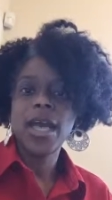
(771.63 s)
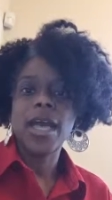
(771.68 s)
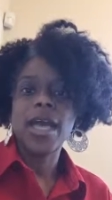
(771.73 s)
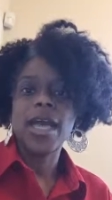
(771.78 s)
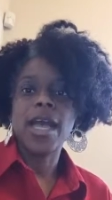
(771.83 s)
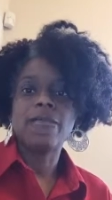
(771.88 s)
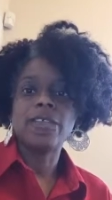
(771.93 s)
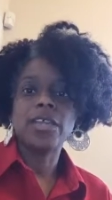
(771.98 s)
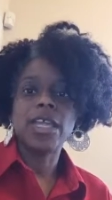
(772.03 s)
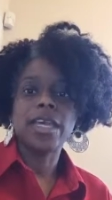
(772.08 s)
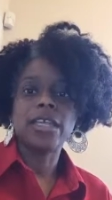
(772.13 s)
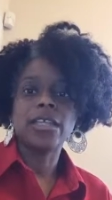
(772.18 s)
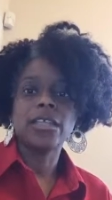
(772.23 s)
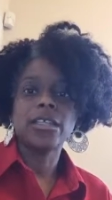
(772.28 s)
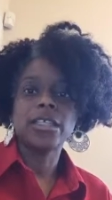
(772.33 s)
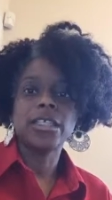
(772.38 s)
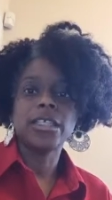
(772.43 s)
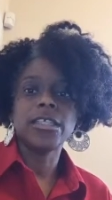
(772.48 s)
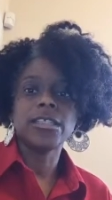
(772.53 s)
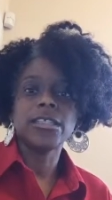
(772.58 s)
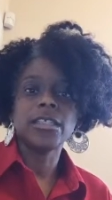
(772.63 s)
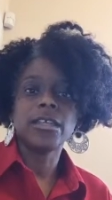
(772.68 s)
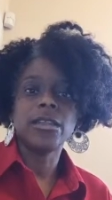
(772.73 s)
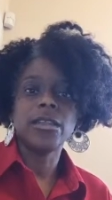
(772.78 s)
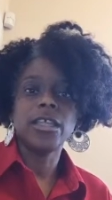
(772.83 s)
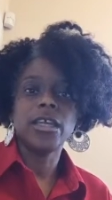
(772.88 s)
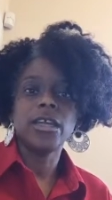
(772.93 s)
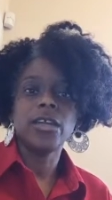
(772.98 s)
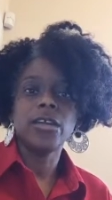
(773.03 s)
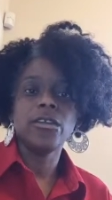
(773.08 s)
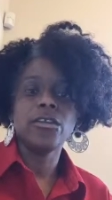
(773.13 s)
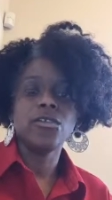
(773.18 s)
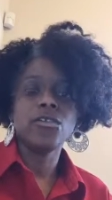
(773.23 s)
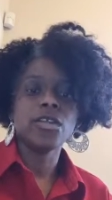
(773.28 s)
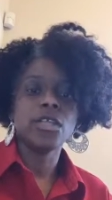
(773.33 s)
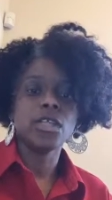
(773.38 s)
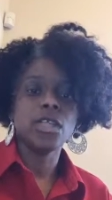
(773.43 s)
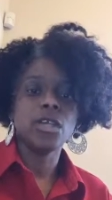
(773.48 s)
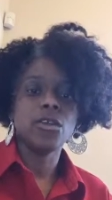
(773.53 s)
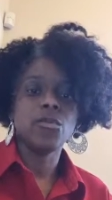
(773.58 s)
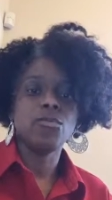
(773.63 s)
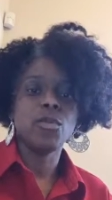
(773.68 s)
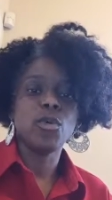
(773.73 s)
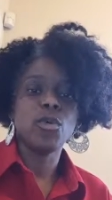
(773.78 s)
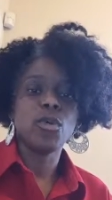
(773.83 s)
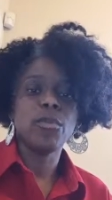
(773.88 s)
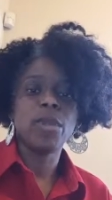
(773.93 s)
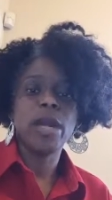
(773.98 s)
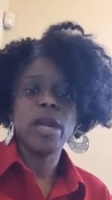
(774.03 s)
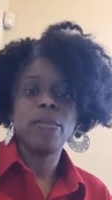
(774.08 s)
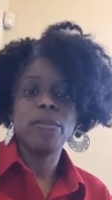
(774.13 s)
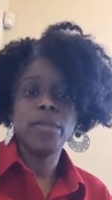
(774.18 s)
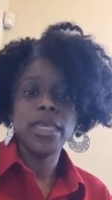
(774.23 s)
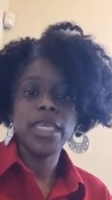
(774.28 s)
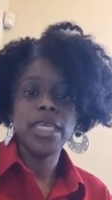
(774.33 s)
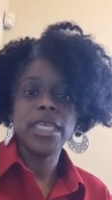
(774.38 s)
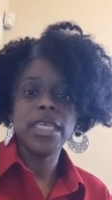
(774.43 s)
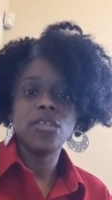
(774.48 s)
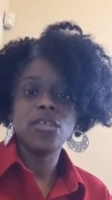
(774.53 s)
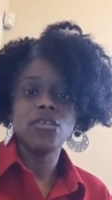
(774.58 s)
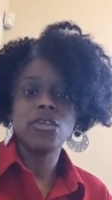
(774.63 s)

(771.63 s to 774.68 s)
I have a lot of goodies on there, and you can learn more about me.